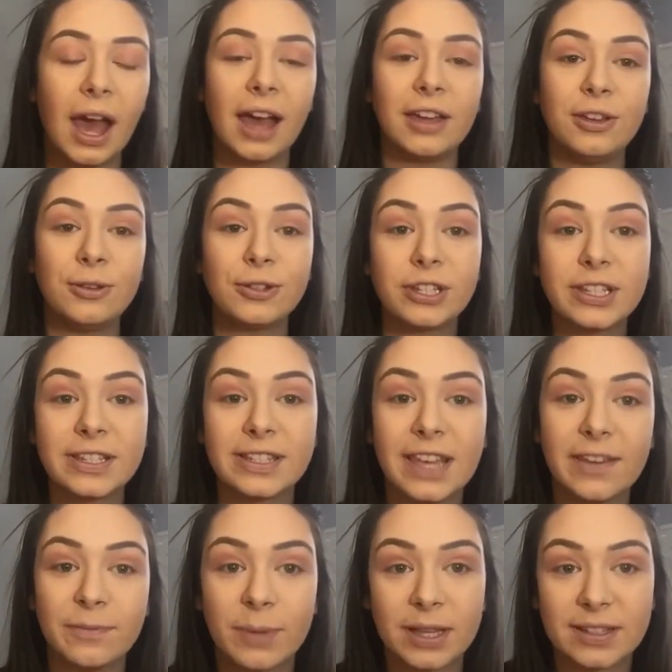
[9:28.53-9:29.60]
I usually
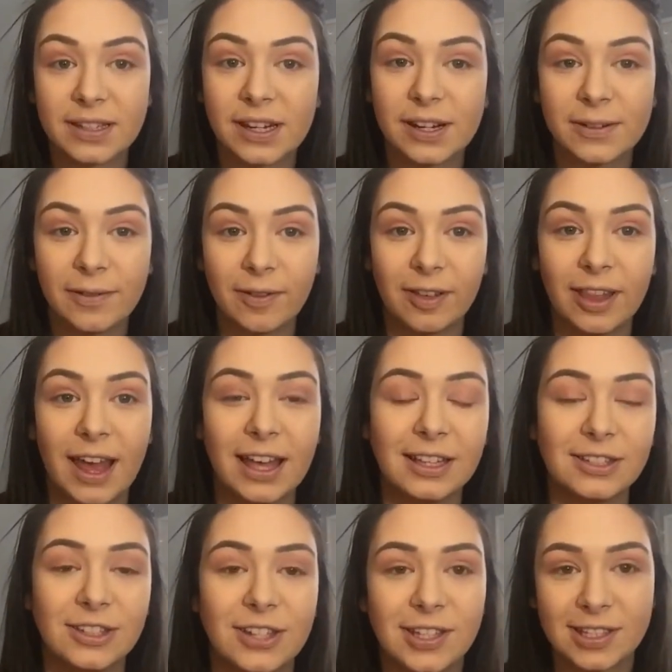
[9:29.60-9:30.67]
save mascara for
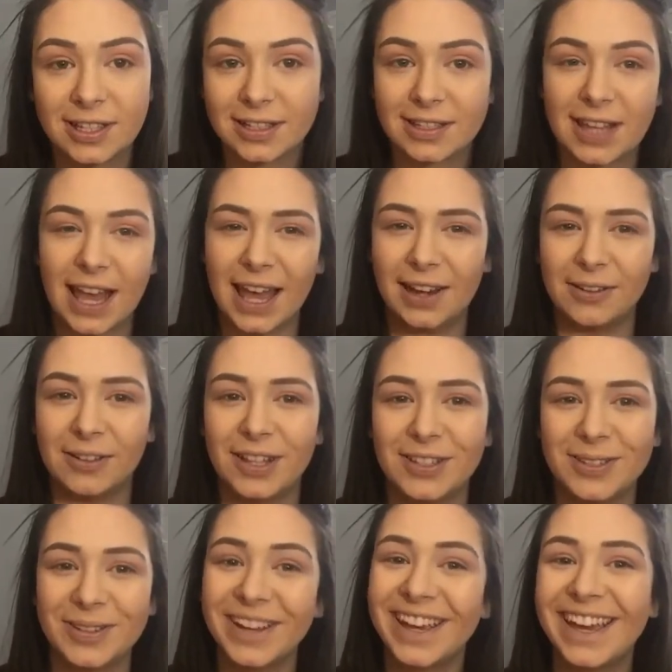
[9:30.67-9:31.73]
last just because I don't like
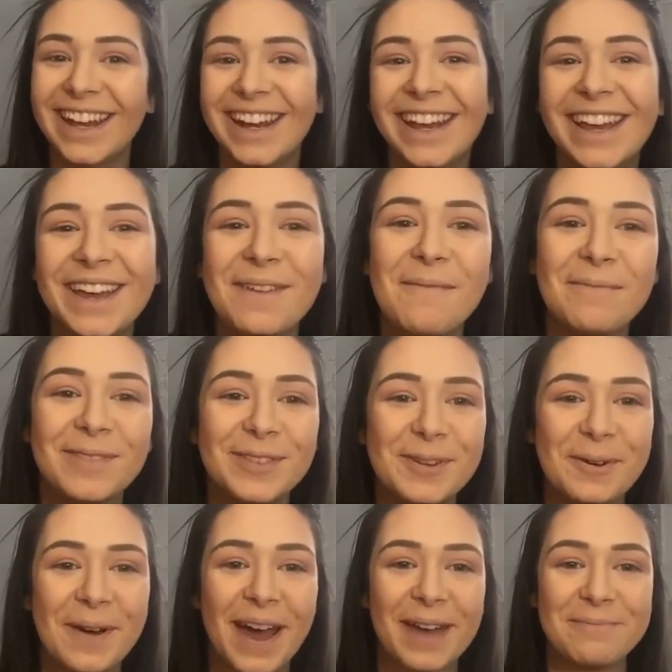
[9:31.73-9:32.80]
doing it,
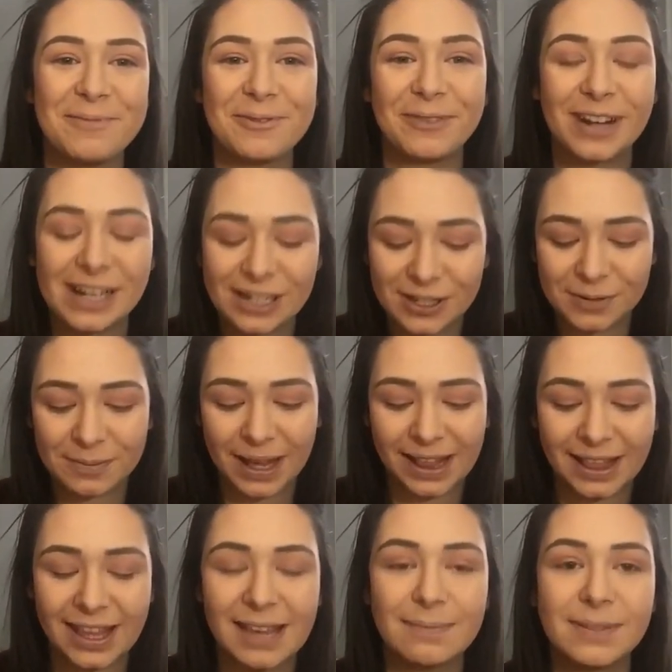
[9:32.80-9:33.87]
so I move on to my
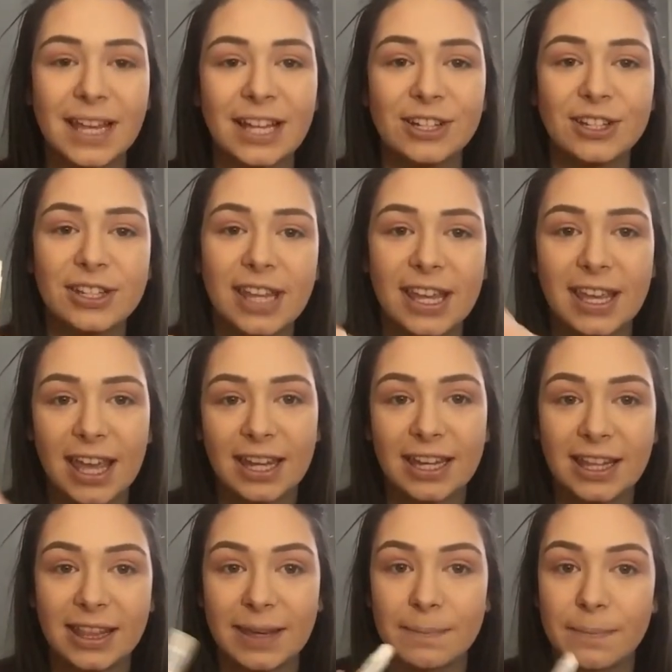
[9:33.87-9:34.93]
lips. I just take
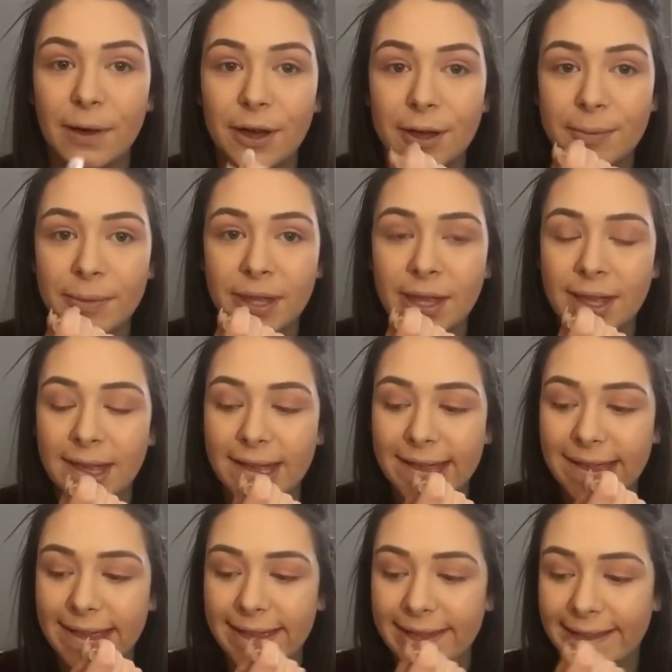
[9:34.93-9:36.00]
any lip balm
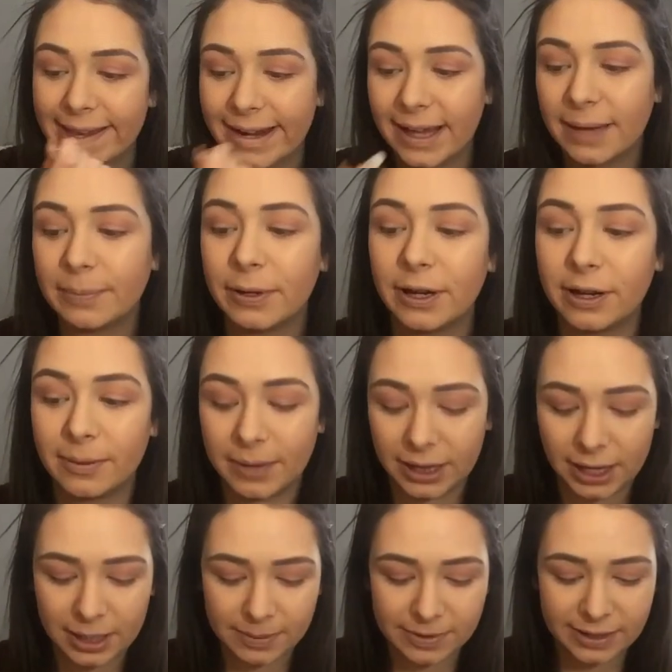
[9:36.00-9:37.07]
and I put it on my
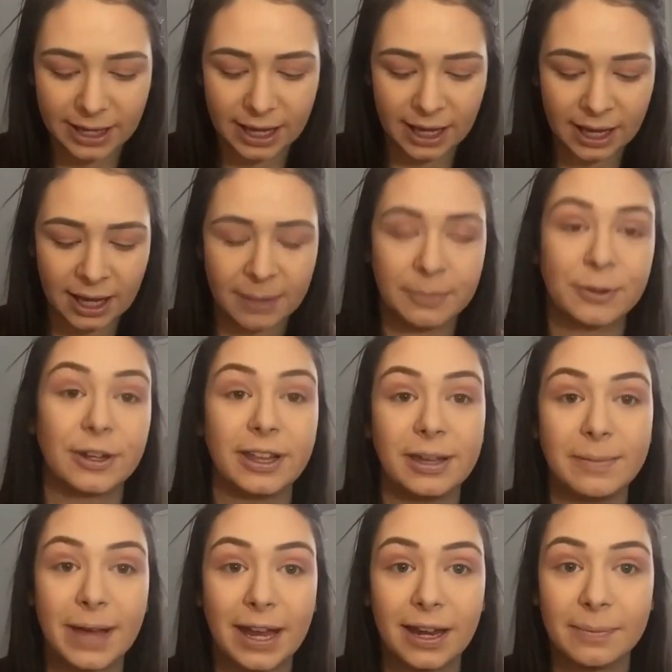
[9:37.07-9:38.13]
lips. I'm really
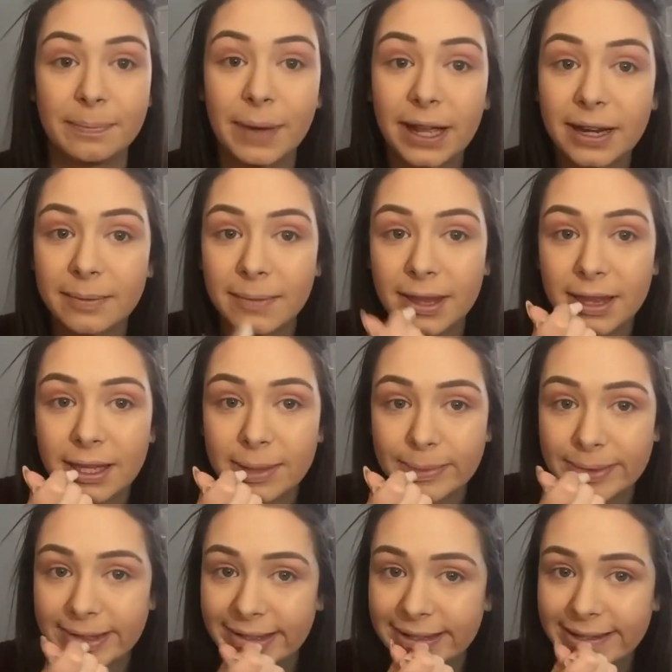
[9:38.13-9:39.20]
bad at biting my
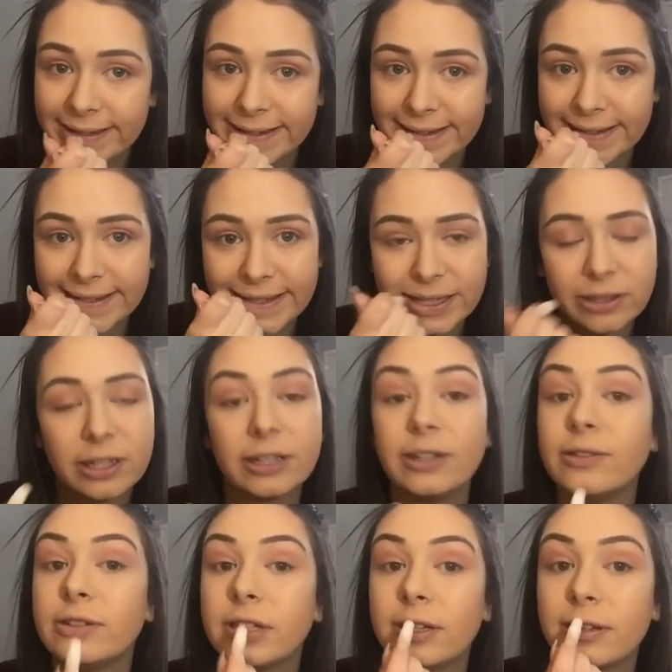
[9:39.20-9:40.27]
lips, so they're
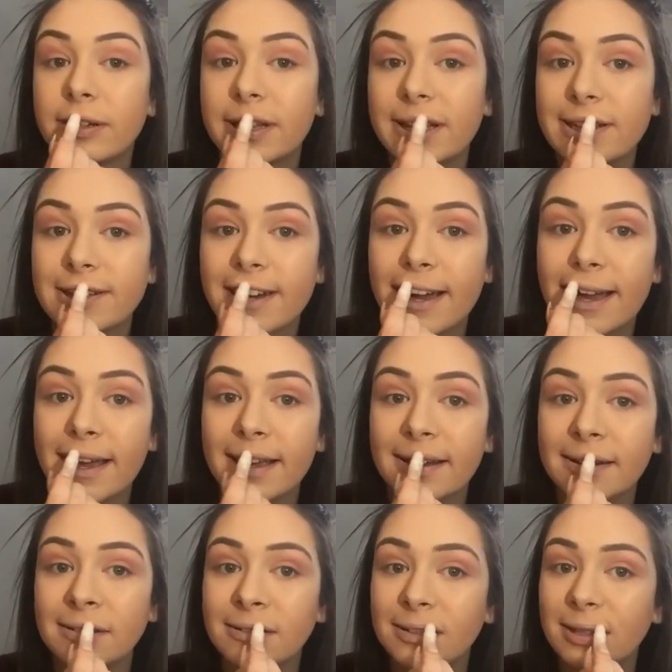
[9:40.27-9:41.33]
usually really dry
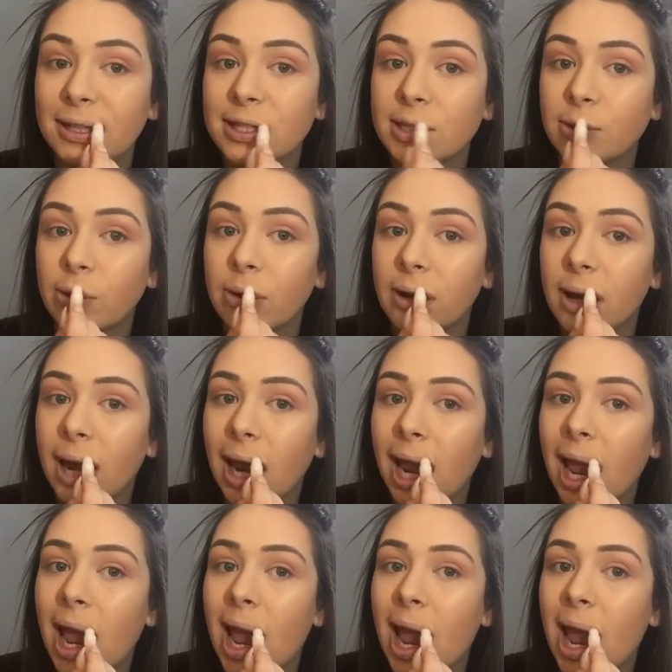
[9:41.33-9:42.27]
and really sore.